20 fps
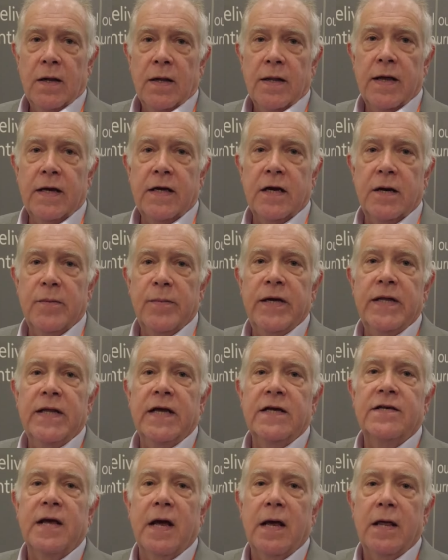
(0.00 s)
They come in, they
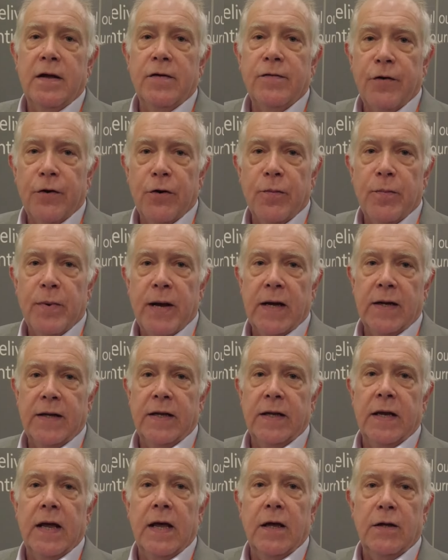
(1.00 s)
say they've heard about
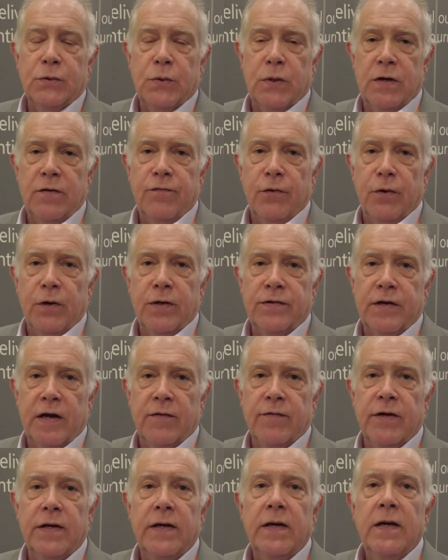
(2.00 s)
Health
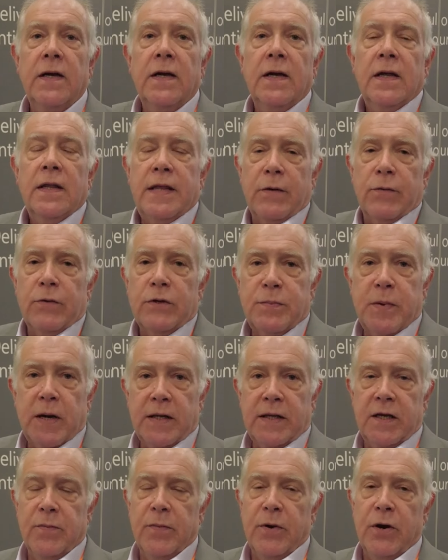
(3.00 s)
2047, they
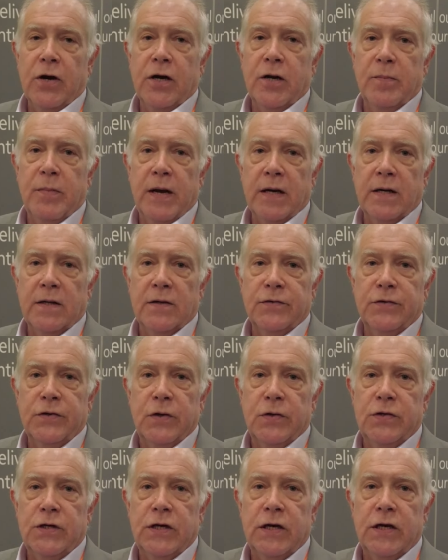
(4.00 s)
respect the American Medical
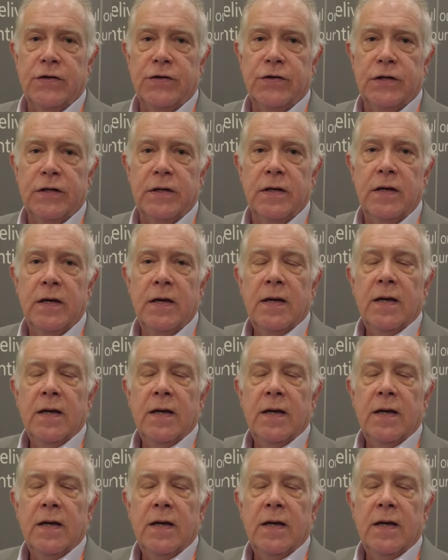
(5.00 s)
Association,